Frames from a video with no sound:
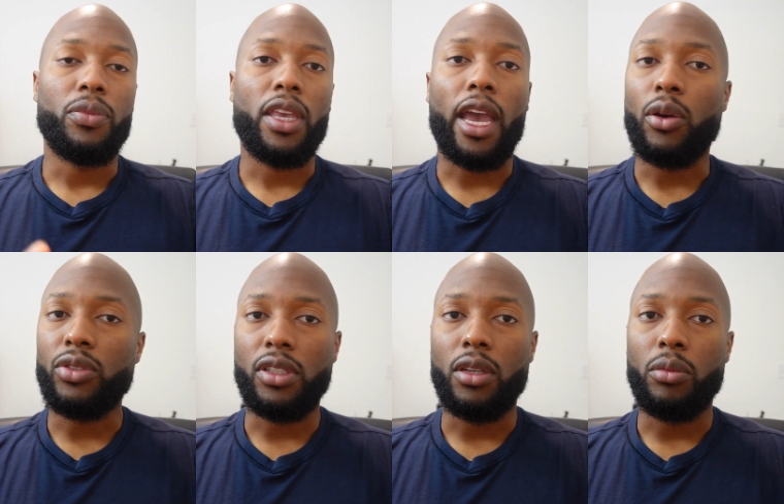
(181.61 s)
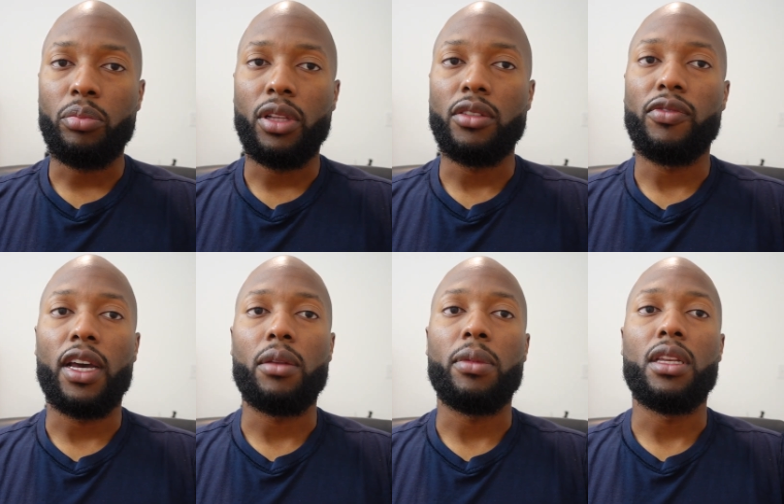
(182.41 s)
calcium plus
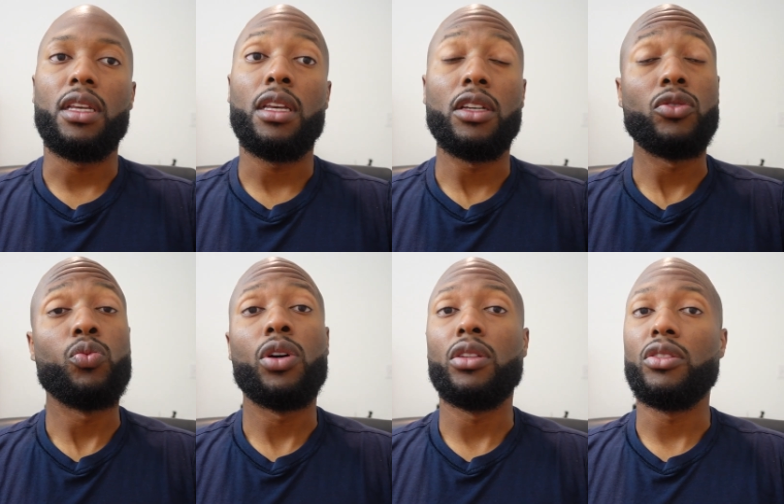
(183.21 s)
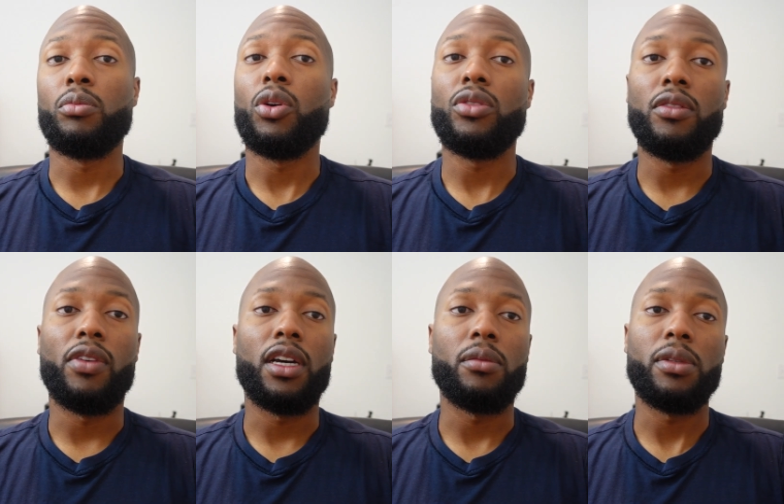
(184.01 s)
vitamin D as well as
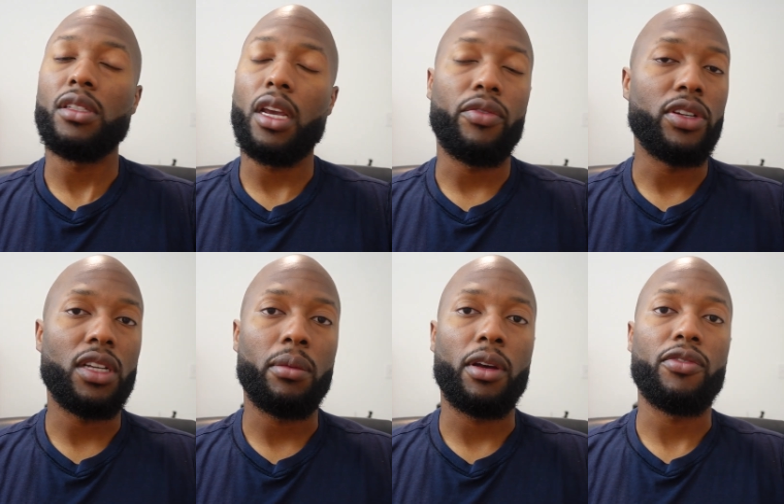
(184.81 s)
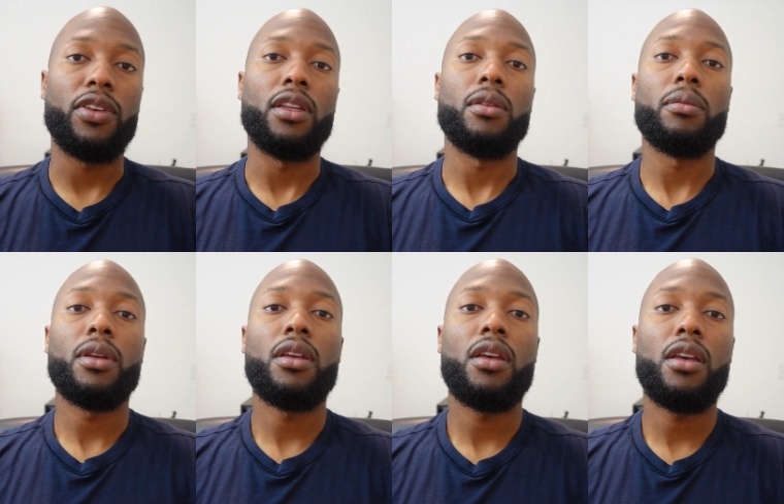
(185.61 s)
multivitamins every time I feed them.
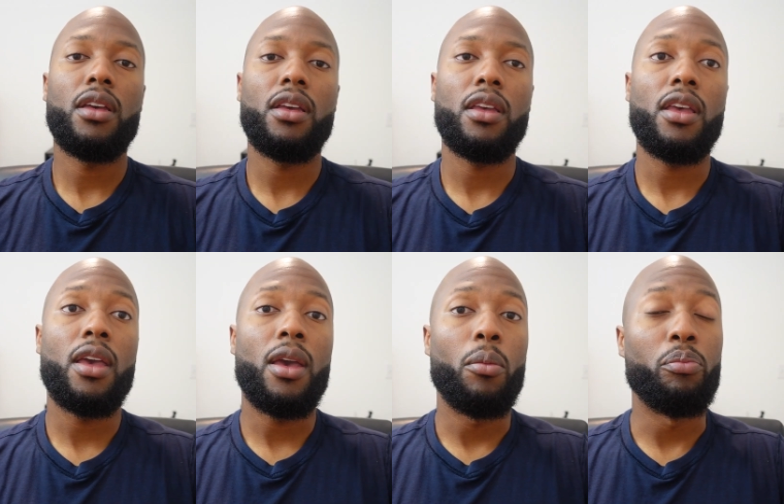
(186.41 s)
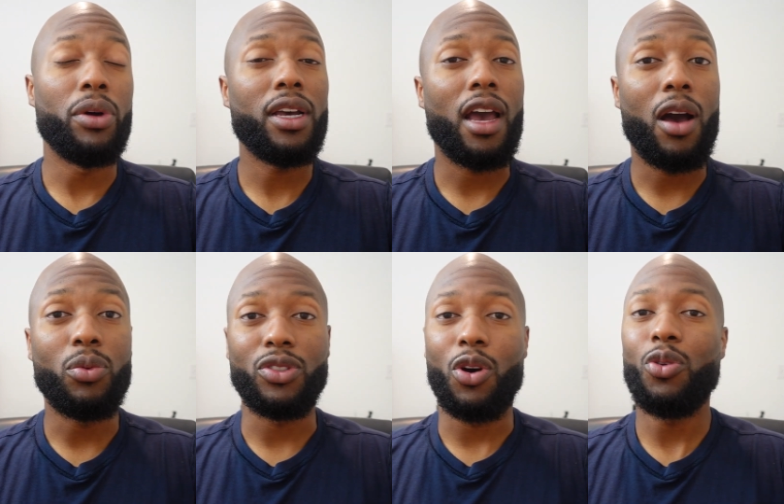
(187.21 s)
But I
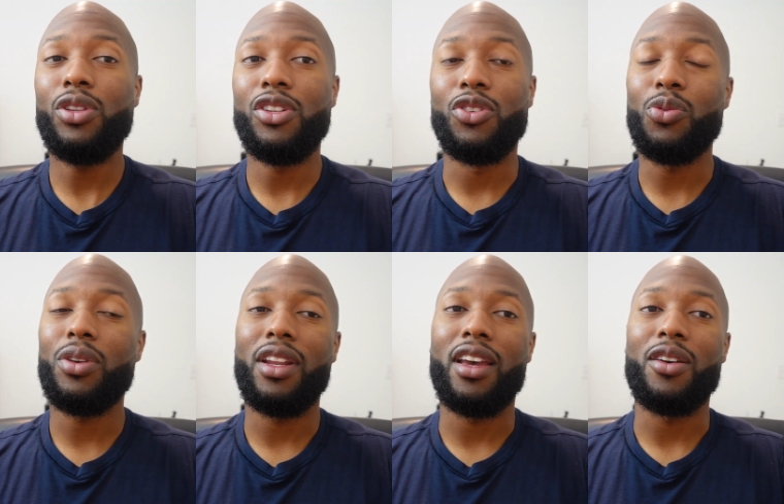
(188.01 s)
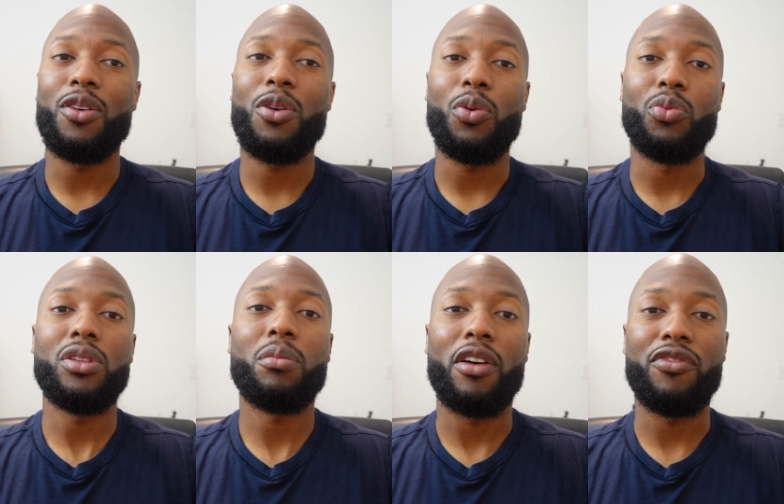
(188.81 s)
was only doing that
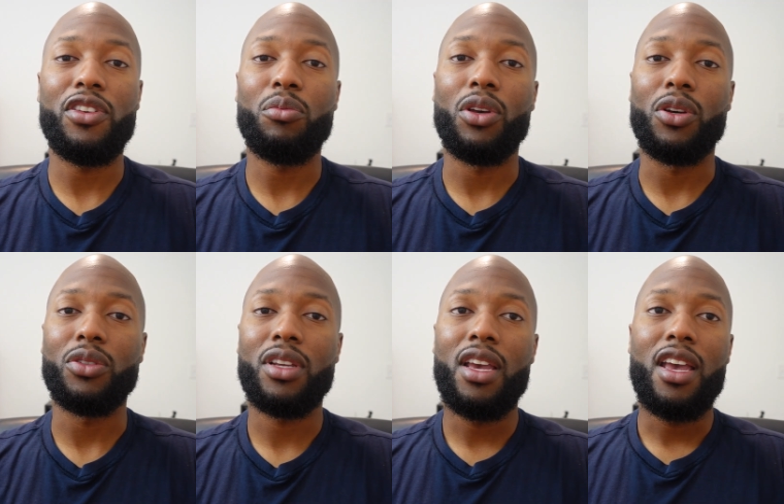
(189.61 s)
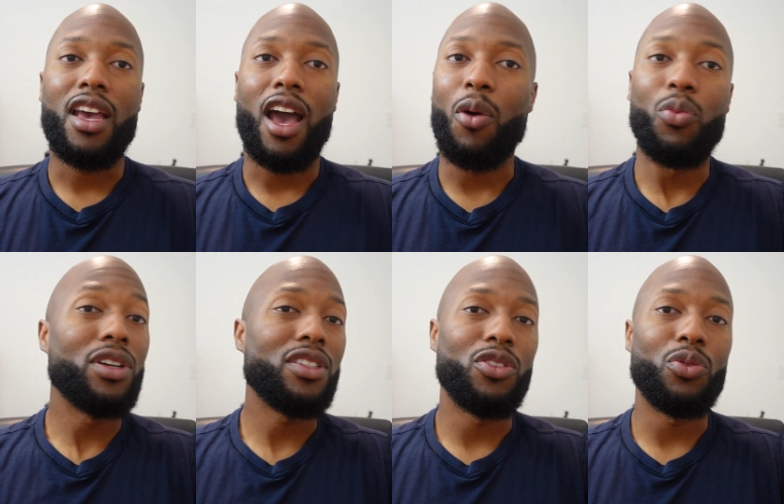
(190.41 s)
with my females. I
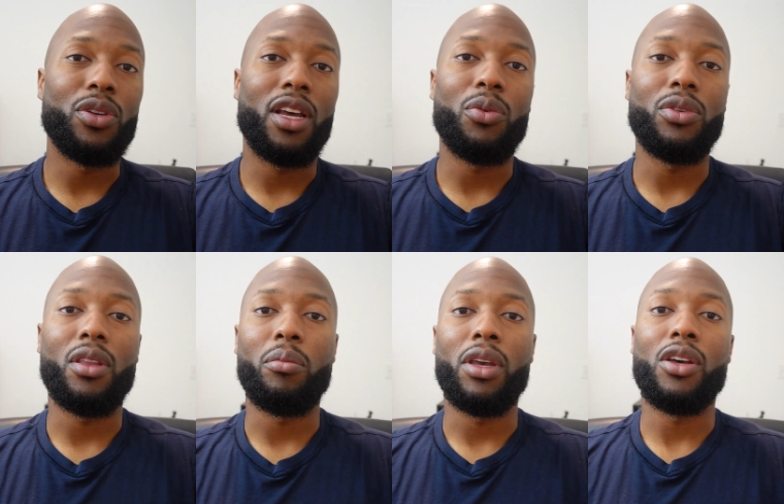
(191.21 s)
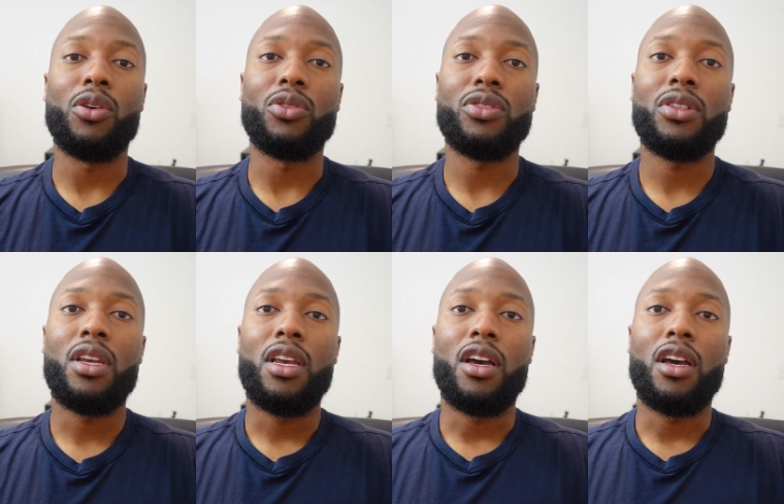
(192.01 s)
wasn't doing that with the males.